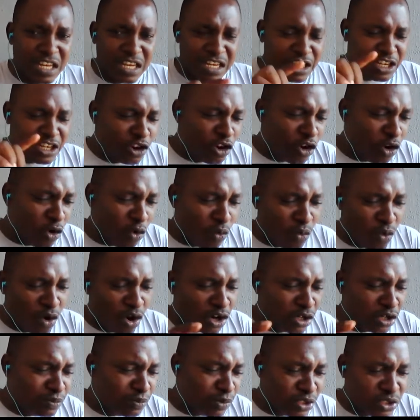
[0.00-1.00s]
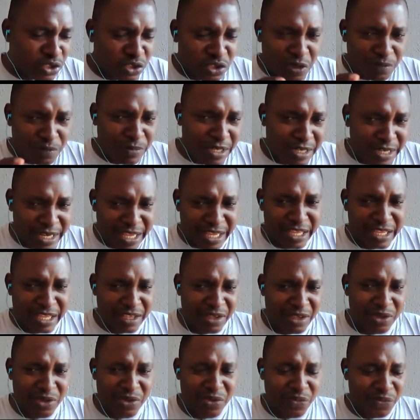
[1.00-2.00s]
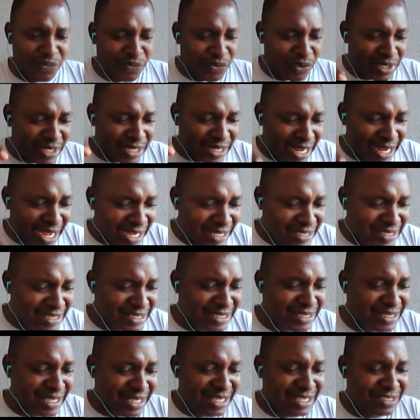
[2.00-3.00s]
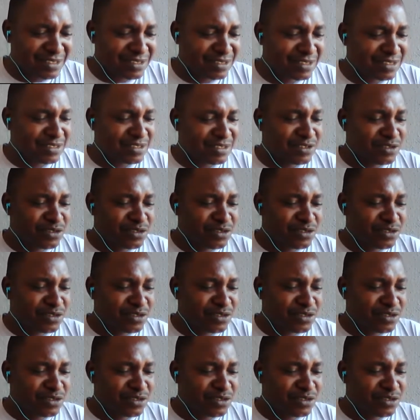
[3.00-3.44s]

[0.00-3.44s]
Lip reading: the whole world must not be there for that thing